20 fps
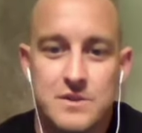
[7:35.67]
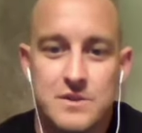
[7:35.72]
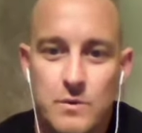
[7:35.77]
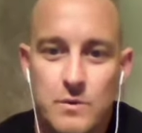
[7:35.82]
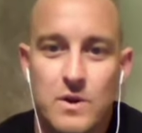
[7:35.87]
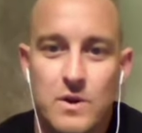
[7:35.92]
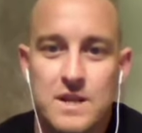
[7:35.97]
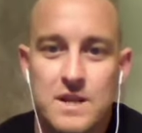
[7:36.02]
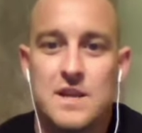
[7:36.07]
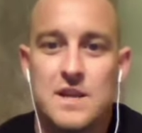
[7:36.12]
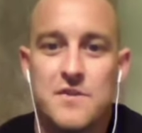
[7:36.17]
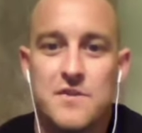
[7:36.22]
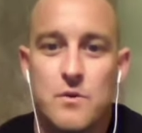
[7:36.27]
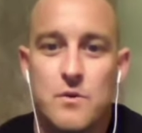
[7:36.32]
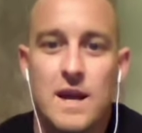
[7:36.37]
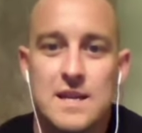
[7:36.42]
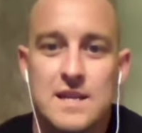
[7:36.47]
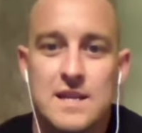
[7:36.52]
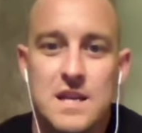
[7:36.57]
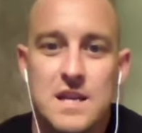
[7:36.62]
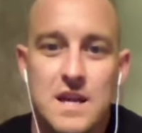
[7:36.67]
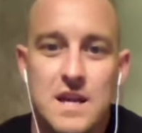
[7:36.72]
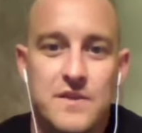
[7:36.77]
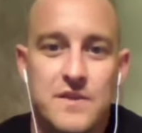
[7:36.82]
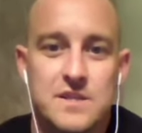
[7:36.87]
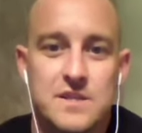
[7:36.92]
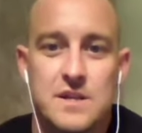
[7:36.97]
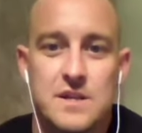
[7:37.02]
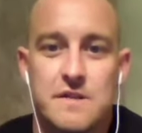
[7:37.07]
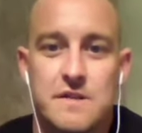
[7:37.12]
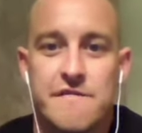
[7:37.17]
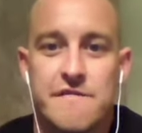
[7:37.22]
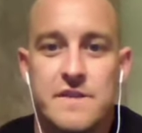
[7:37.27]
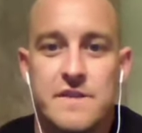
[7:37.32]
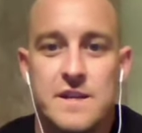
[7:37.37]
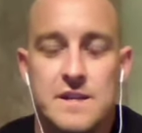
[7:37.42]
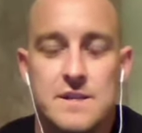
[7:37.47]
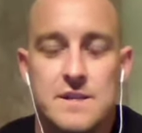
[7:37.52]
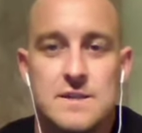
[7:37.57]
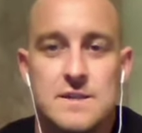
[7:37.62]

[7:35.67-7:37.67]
So we want to get the right kid that's going to fit.